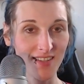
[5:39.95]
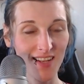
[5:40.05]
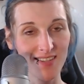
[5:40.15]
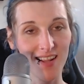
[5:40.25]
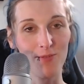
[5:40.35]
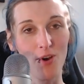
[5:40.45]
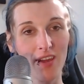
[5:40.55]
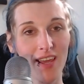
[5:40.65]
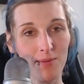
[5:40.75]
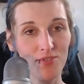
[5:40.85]
That's like
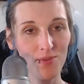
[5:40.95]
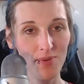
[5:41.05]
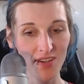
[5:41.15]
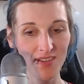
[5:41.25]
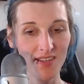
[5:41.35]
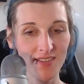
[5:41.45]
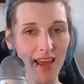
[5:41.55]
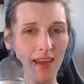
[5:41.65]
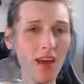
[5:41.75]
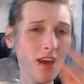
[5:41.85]
walking up to a person and
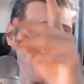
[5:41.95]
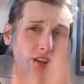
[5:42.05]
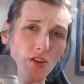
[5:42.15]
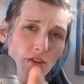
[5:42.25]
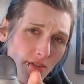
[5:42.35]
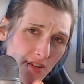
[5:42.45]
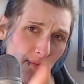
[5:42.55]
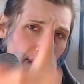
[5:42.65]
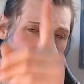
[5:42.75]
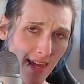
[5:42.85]
saying, "You used to
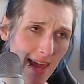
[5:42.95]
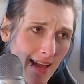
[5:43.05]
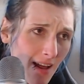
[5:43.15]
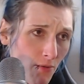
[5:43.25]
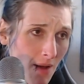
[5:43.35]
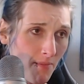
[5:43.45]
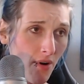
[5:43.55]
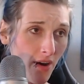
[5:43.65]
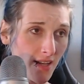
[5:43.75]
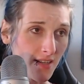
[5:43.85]
be a kid at one
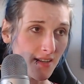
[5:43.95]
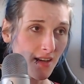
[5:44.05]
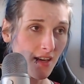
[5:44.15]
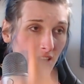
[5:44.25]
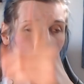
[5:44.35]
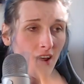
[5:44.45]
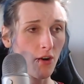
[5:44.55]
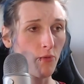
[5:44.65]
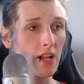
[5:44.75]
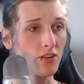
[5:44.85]
point. You're not a
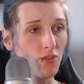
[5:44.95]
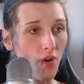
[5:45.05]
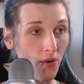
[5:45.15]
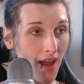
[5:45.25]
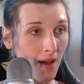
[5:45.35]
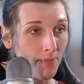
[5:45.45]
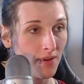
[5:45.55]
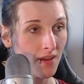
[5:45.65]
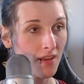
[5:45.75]
real grown-up."